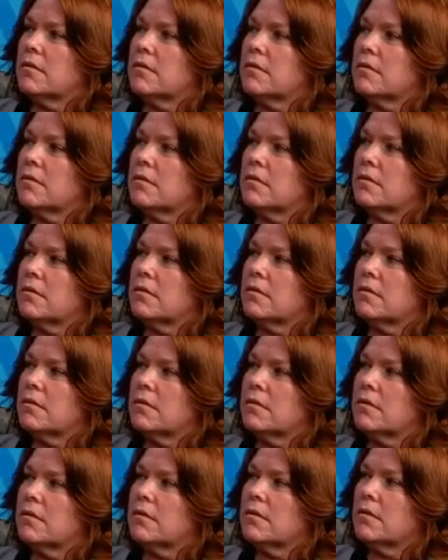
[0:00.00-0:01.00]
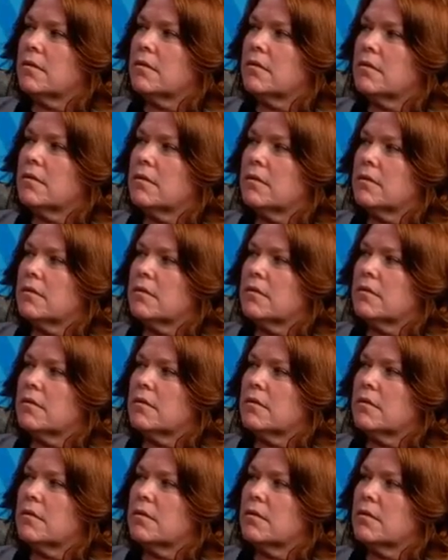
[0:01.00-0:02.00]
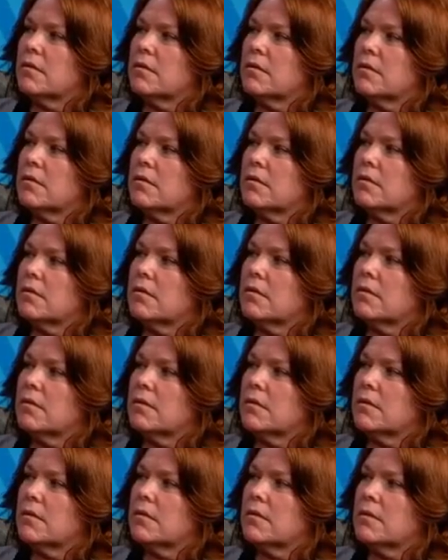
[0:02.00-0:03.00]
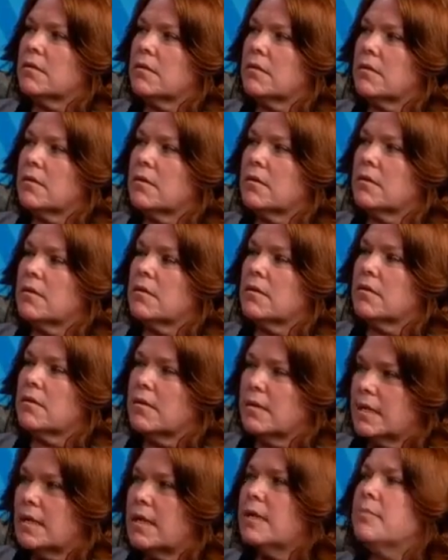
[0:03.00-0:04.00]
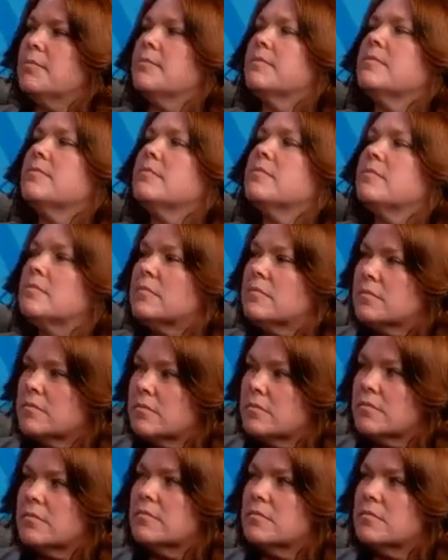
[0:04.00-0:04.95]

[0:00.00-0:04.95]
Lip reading: The person shown says nothing.